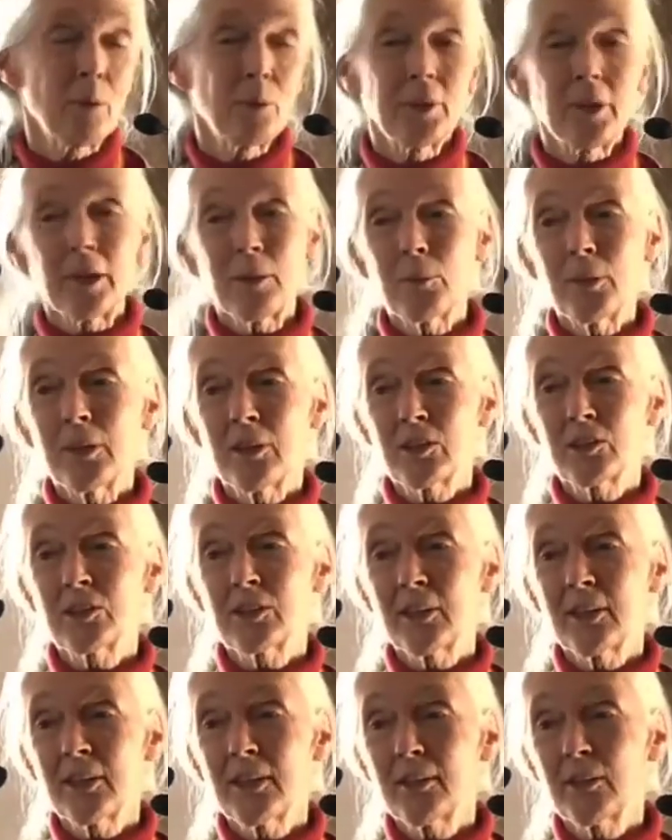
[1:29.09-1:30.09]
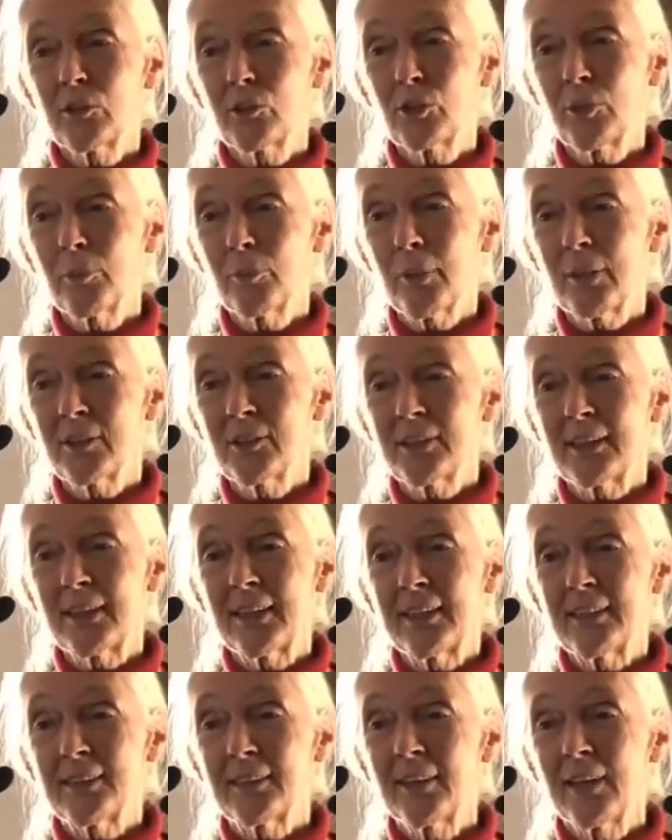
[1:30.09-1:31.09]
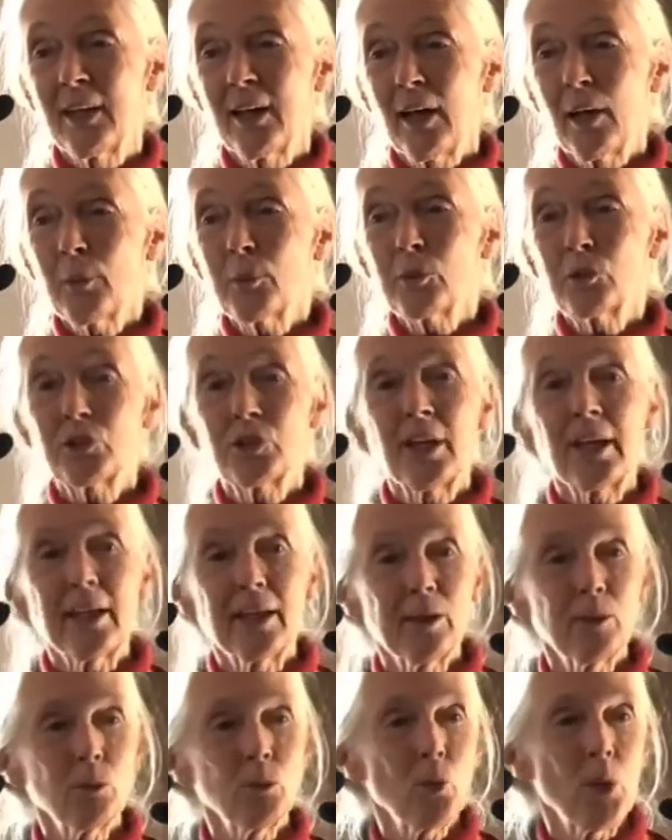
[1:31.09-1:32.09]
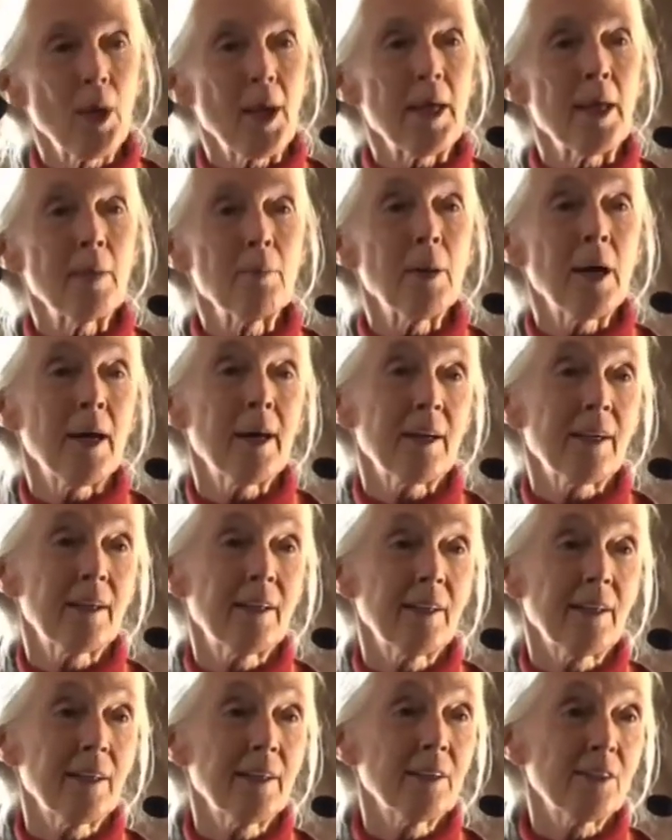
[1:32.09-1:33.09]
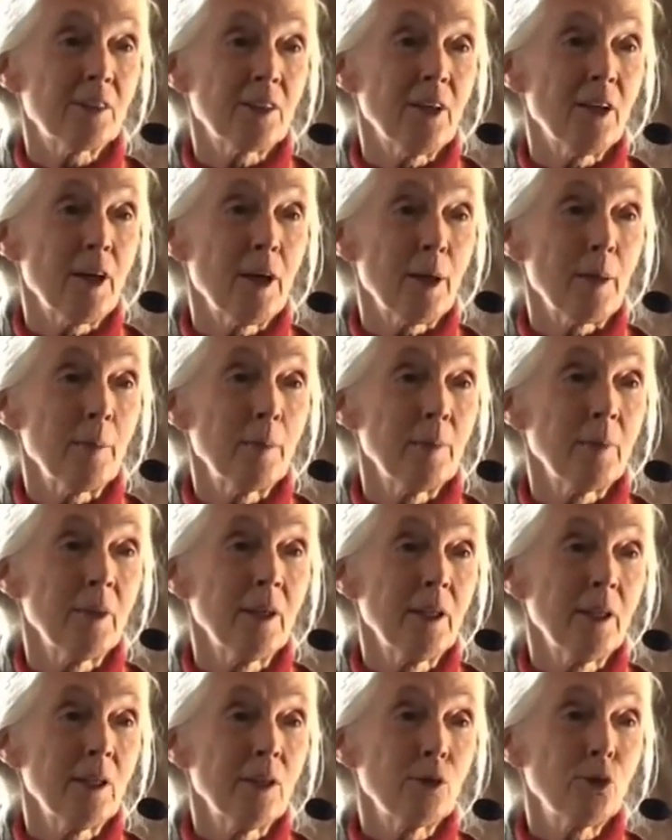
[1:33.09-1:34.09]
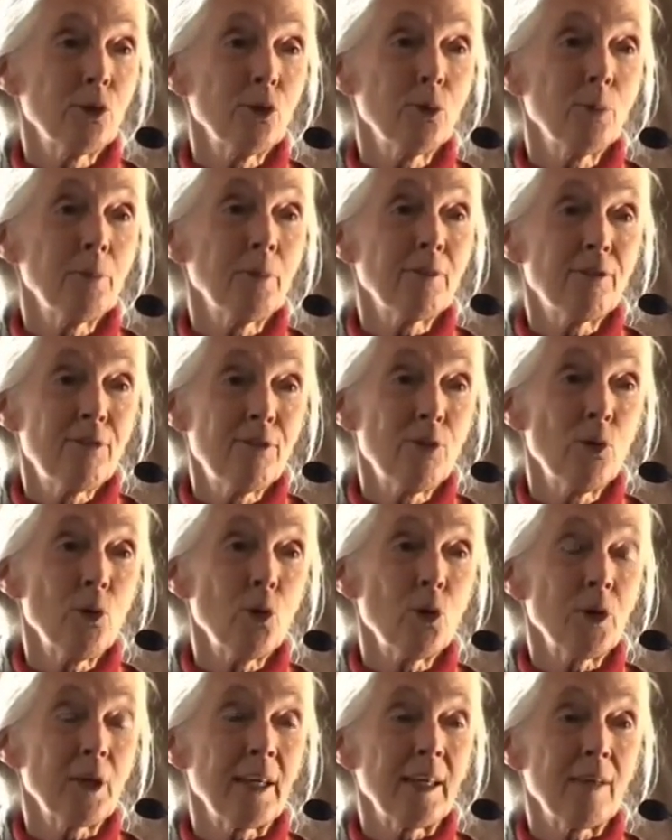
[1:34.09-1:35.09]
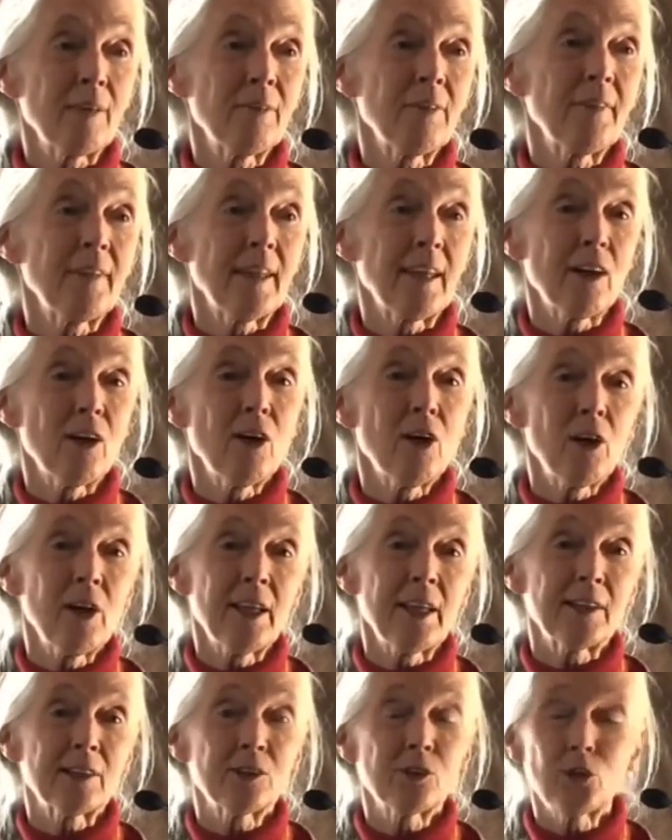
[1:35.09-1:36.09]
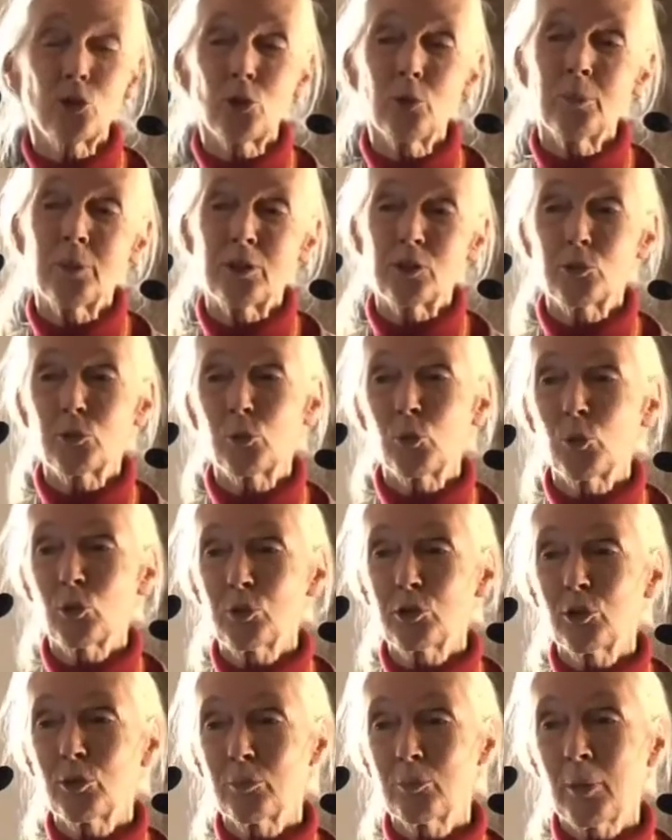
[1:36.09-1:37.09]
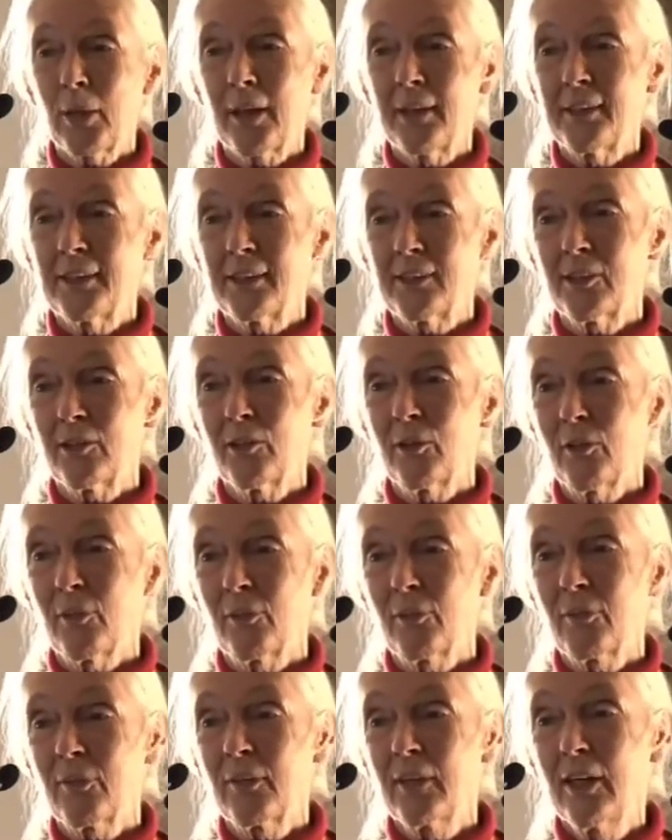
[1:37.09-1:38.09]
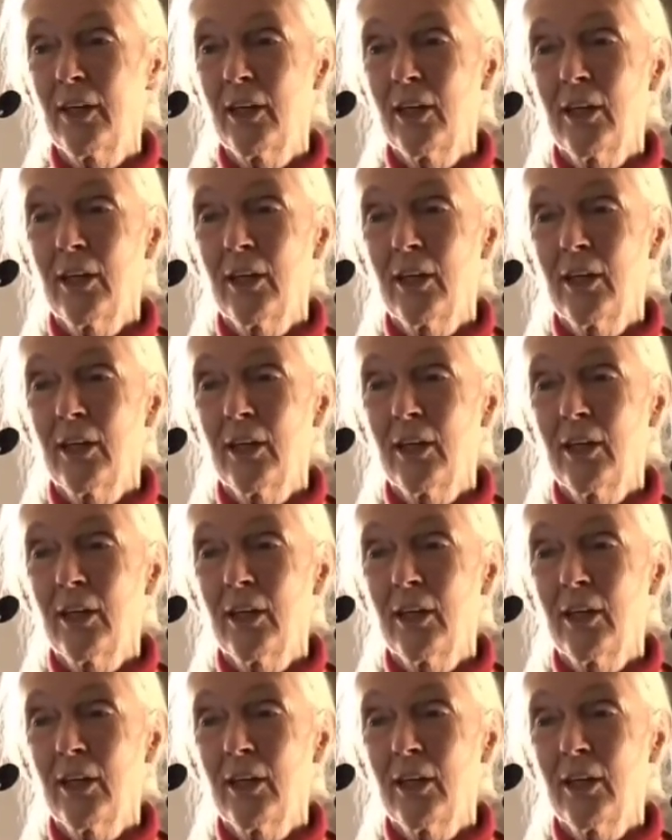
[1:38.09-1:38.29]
When I went to study the chimpanzees, I was taken way back in time to before even the earliest humans walked on planet Earth.